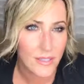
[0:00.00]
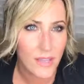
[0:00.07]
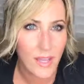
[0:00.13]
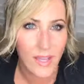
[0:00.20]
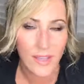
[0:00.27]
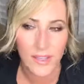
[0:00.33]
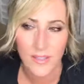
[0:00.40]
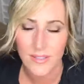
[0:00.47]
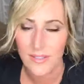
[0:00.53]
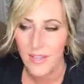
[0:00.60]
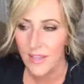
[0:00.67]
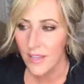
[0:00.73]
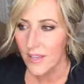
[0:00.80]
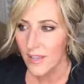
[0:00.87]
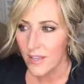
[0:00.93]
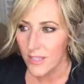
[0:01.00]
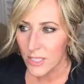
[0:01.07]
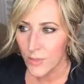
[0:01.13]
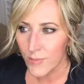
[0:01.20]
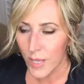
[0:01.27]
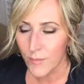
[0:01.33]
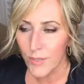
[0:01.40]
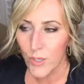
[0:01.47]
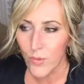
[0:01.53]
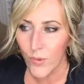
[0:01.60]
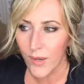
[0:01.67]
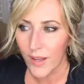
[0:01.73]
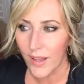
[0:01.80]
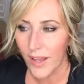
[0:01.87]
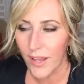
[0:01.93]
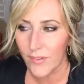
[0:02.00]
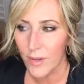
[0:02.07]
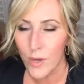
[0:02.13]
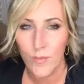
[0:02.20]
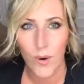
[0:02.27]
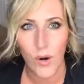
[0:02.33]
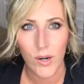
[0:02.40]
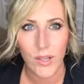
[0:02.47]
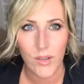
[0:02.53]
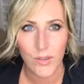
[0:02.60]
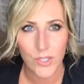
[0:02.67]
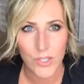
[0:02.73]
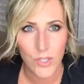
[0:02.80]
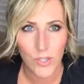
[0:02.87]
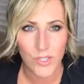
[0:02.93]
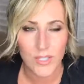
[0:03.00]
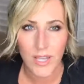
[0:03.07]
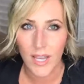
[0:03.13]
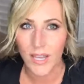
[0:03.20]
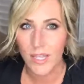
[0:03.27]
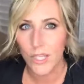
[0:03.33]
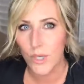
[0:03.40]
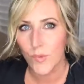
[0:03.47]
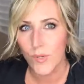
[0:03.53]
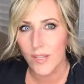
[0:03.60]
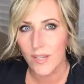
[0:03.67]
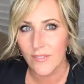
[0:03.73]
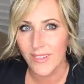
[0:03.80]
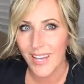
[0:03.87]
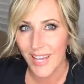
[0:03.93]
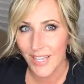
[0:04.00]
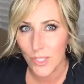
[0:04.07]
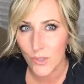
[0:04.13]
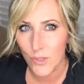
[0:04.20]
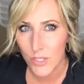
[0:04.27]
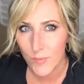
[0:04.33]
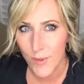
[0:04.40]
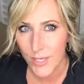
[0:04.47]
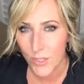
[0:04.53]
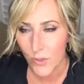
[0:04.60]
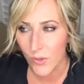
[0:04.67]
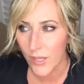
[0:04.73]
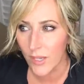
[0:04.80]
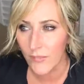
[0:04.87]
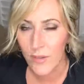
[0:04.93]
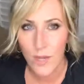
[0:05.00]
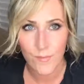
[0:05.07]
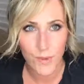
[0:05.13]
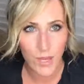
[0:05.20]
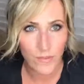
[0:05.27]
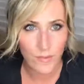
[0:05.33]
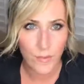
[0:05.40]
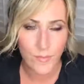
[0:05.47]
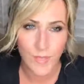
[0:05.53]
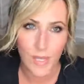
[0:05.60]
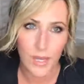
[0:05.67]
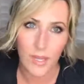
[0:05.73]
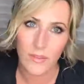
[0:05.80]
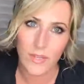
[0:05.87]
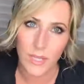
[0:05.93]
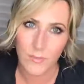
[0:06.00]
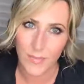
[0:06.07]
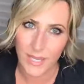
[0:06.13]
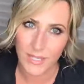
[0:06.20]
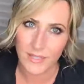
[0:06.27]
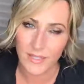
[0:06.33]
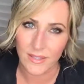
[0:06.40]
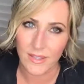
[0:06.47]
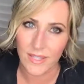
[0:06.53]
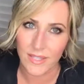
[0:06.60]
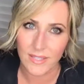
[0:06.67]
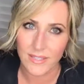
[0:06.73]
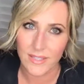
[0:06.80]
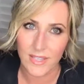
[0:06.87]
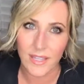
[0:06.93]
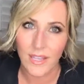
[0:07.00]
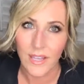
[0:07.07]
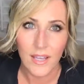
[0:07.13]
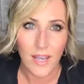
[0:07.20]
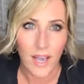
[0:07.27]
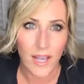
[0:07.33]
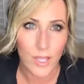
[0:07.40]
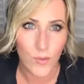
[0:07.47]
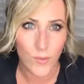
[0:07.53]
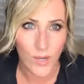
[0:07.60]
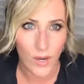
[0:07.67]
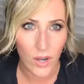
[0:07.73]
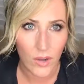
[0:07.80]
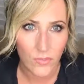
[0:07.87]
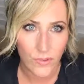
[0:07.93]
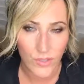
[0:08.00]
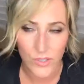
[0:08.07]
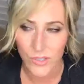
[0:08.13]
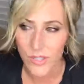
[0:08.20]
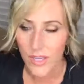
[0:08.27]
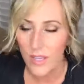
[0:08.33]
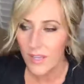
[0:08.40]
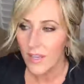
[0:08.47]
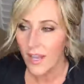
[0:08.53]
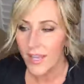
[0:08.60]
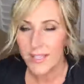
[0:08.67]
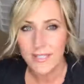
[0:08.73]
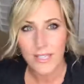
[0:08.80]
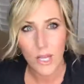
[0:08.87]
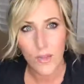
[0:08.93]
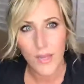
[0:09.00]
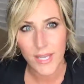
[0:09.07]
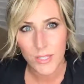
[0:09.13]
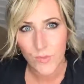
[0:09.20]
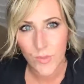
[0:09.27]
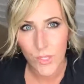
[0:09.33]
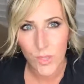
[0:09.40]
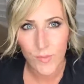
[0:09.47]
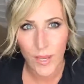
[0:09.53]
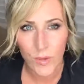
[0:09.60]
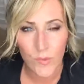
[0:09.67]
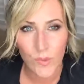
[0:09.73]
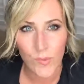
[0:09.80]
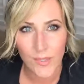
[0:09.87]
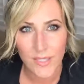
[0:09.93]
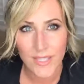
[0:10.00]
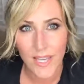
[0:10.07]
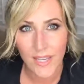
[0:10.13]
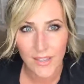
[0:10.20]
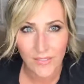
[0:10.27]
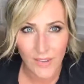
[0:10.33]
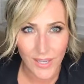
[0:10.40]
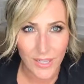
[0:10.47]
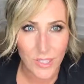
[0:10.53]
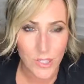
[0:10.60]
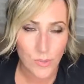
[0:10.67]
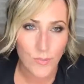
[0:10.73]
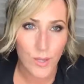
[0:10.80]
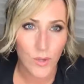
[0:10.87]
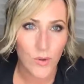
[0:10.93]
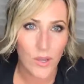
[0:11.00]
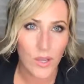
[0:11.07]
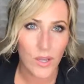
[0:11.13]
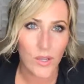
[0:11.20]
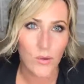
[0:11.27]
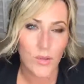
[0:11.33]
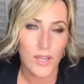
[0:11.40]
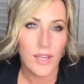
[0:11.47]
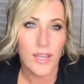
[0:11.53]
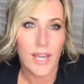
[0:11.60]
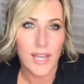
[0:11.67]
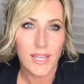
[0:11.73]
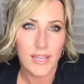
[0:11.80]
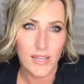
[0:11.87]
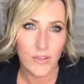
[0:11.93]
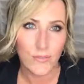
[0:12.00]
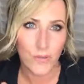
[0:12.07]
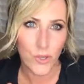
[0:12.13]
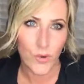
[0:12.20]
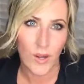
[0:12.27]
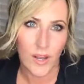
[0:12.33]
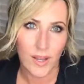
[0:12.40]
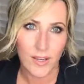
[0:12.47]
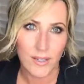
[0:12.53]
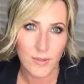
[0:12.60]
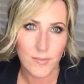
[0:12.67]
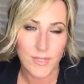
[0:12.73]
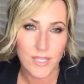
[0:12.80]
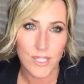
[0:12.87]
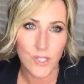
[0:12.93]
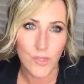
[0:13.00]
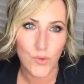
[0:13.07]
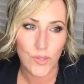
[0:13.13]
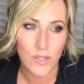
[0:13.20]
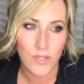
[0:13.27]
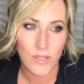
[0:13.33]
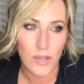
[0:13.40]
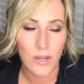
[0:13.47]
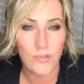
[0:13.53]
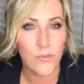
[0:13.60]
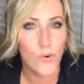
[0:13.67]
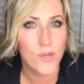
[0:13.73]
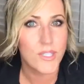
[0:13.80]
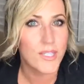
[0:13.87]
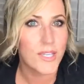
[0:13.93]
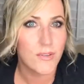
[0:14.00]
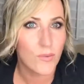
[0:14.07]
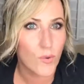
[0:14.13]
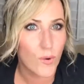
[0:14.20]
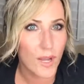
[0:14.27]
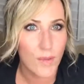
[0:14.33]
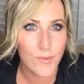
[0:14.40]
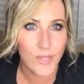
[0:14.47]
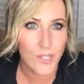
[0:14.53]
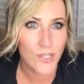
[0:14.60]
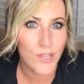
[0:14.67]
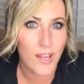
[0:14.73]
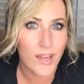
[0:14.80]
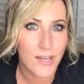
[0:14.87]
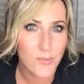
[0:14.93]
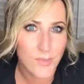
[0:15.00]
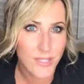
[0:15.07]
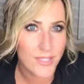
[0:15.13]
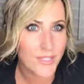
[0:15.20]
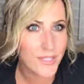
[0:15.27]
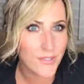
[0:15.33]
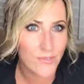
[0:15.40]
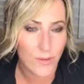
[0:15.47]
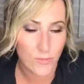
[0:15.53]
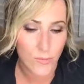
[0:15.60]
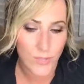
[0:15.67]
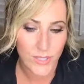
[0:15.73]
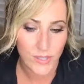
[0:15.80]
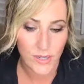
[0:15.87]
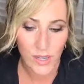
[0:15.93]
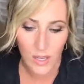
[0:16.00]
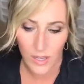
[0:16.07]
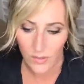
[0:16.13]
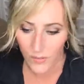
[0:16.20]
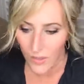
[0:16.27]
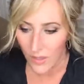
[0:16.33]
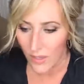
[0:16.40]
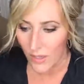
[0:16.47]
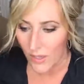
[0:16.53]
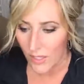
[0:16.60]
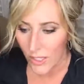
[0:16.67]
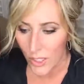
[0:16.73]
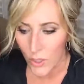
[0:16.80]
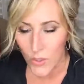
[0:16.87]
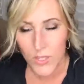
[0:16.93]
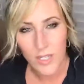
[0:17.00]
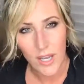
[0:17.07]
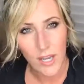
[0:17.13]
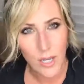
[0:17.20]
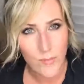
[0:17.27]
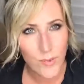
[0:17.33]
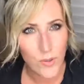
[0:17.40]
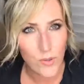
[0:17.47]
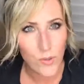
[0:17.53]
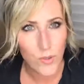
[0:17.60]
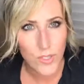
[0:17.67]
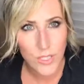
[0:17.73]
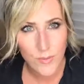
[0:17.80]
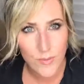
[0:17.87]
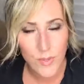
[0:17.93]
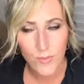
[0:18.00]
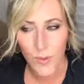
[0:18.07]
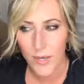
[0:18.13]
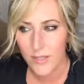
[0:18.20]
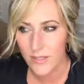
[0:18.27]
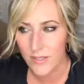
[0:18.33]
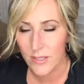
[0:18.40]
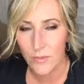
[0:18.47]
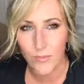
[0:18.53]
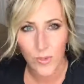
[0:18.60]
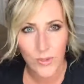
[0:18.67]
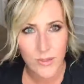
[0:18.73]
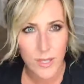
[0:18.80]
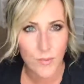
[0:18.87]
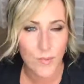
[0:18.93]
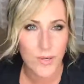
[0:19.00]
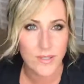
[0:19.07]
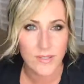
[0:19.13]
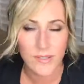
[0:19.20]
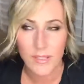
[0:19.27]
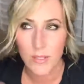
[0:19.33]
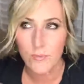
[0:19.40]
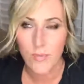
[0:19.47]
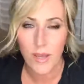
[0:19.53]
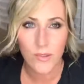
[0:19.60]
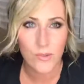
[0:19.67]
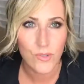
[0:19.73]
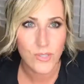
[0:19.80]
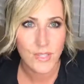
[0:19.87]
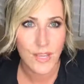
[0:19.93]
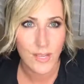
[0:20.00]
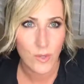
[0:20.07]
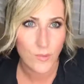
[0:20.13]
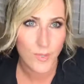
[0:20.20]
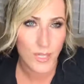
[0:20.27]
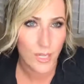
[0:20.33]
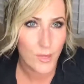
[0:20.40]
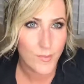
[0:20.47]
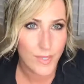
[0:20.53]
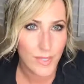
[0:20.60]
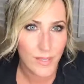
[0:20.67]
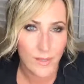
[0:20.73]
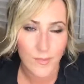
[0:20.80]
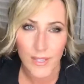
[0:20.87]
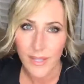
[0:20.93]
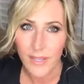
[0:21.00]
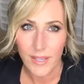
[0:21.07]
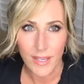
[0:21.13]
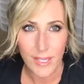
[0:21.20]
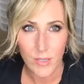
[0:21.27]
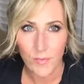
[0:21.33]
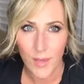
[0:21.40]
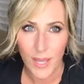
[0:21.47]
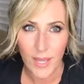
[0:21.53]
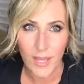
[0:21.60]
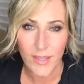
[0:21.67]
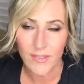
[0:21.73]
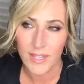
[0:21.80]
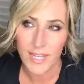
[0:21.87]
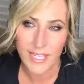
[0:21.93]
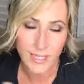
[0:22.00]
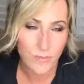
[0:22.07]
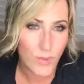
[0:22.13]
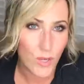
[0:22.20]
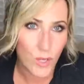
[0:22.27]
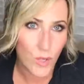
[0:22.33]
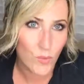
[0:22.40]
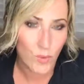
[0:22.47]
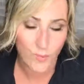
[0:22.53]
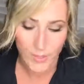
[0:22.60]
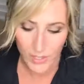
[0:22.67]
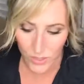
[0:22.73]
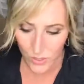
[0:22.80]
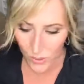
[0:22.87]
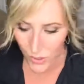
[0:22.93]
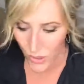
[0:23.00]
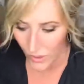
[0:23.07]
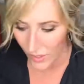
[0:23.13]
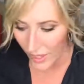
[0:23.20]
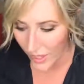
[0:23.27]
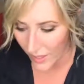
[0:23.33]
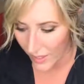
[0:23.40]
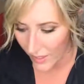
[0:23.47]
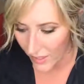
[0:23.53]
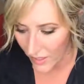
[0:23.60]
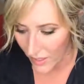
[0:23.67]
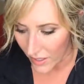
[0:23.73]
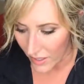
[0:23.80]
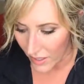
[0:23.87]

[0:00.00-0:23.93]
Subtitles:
and clients. So maybe you want to have a party on a certain day and you want to give an extra special gift above and beyond the amazing things that Aloette offers. And so that's when you might would want to take advantage of BOGO and get a few items that you could afford to give away because you got them at 65% off. You know, stock up on Christmas presents and birthday presents, and Mother's Day will be coming up in May, and the next BOGO won't be until July.